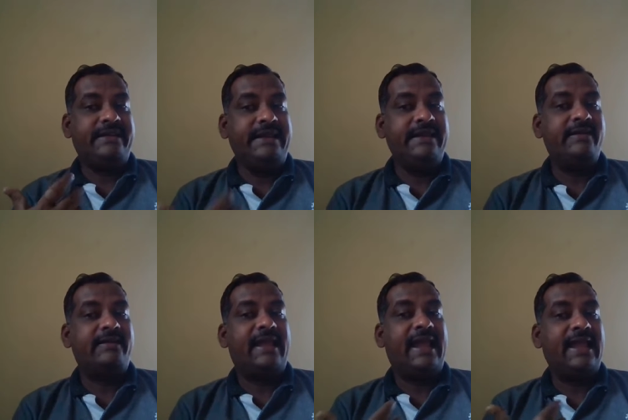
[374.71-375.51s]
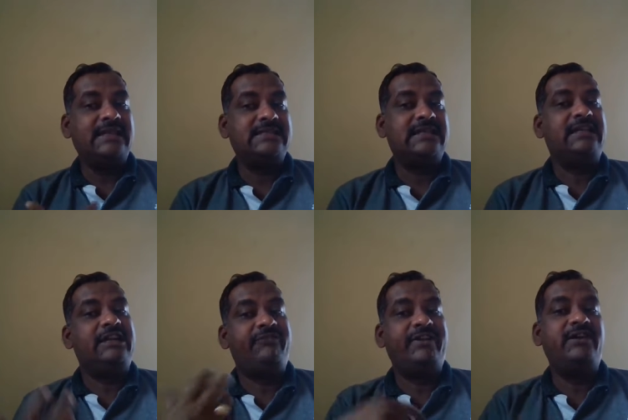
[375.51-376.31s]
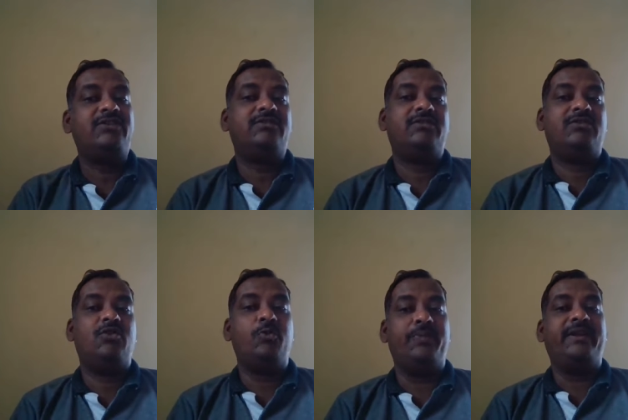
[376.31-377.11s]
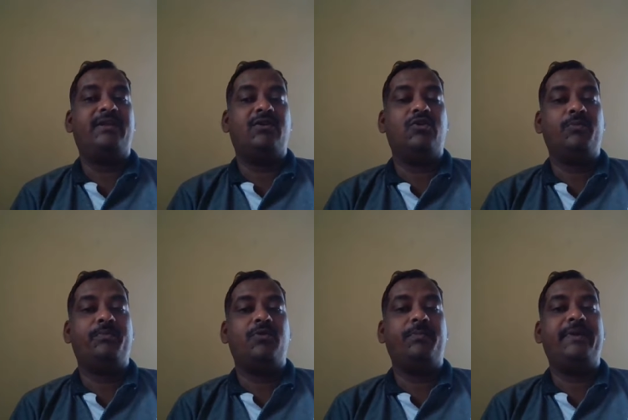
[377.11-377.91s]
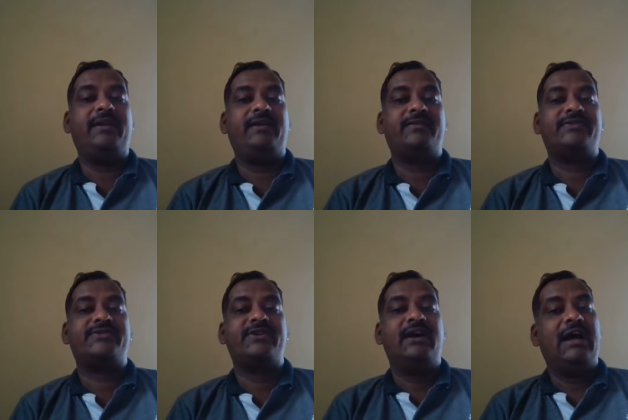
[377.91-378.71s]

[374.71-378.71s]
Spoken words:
Eliot has a different opinions